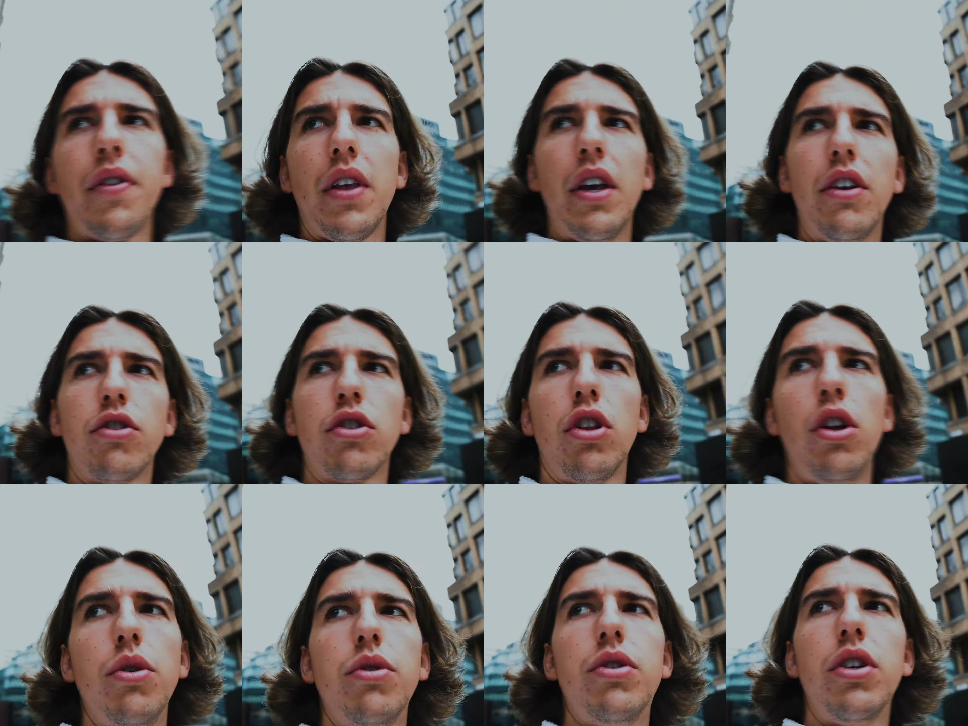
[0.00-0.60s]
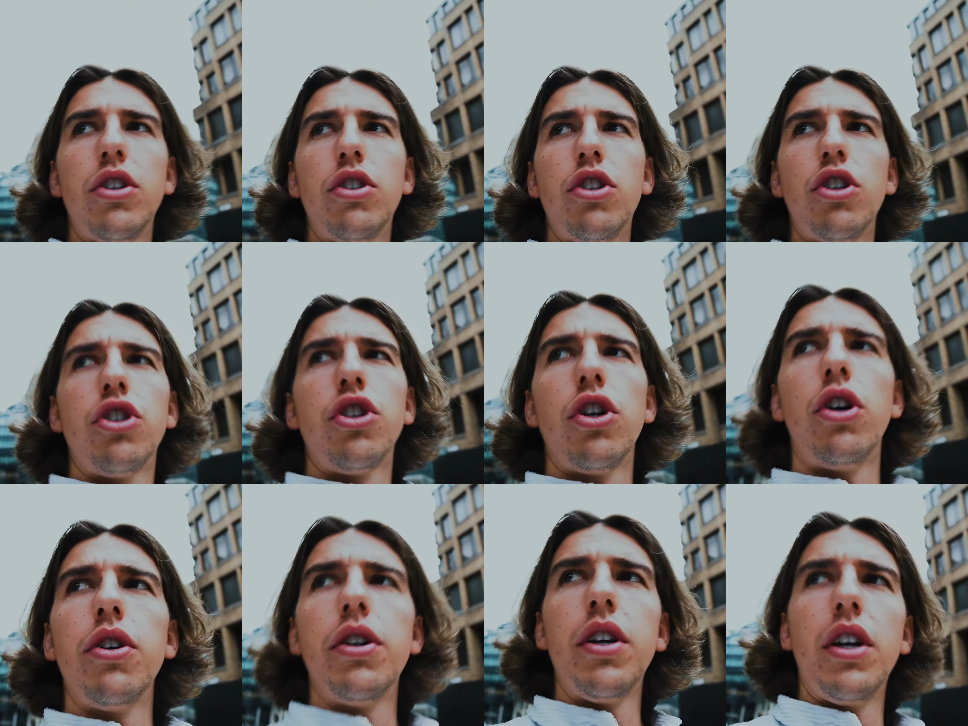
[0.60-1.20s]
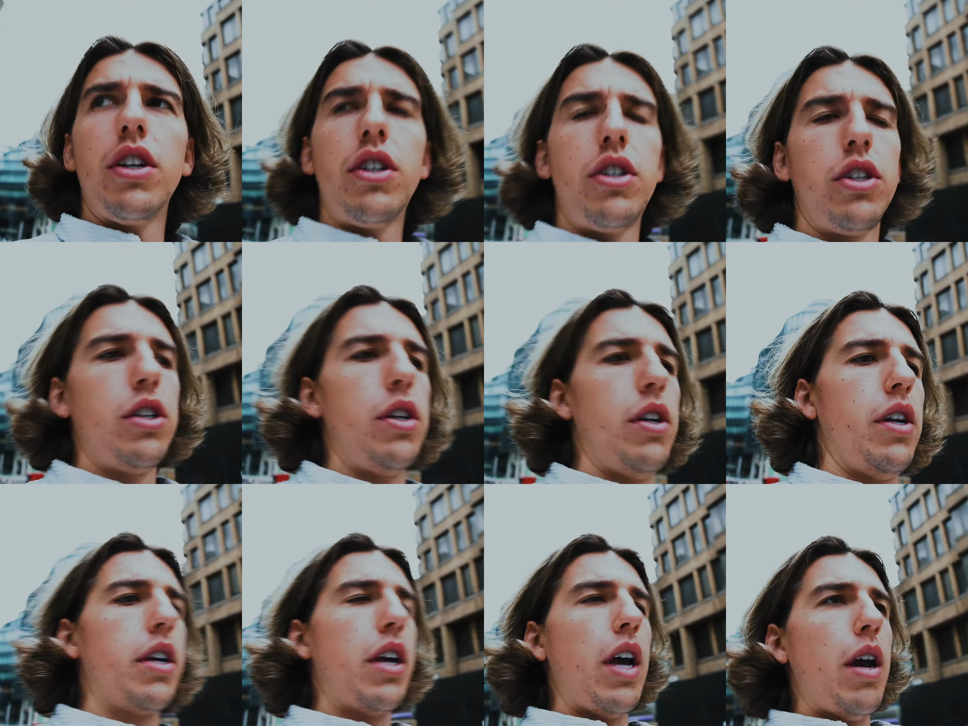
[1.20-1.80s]
it's closest to Shoreditch
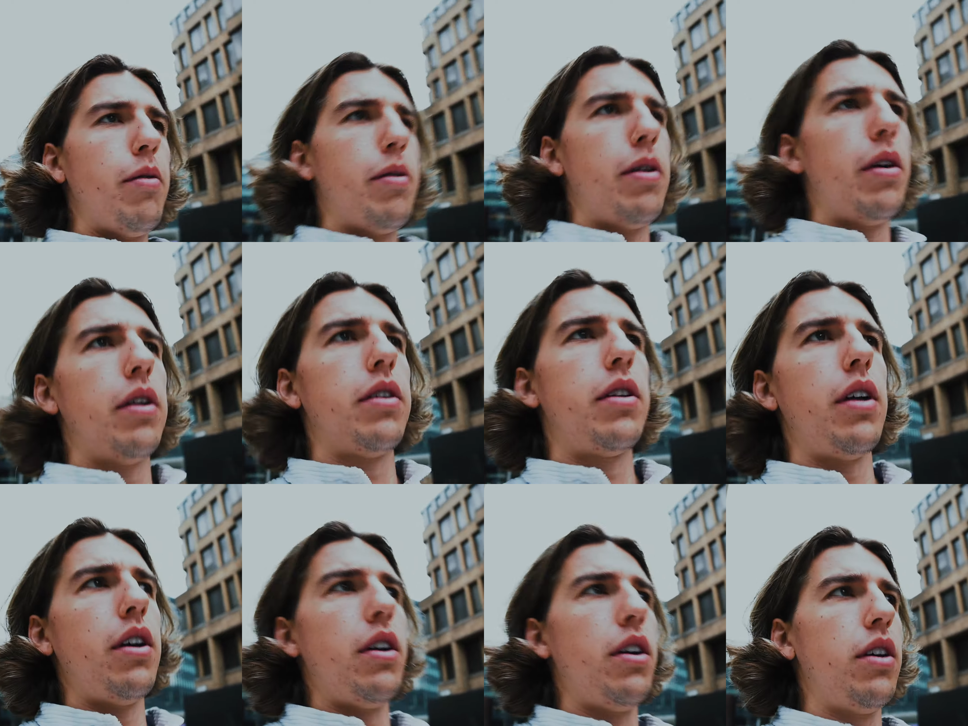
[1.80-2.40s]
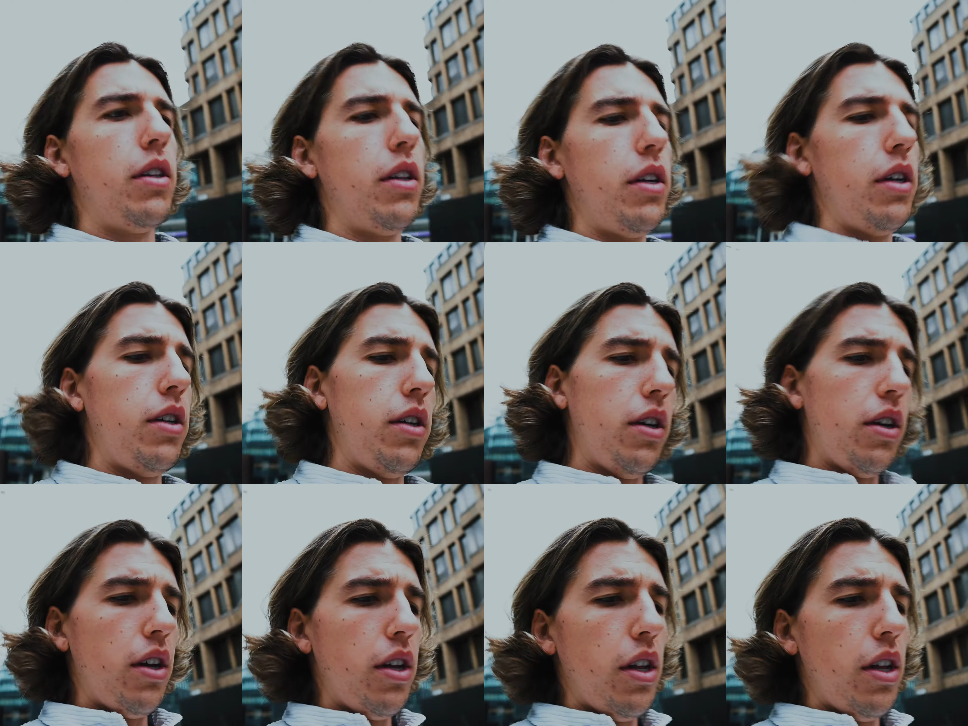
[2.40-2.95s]
and I came down a day early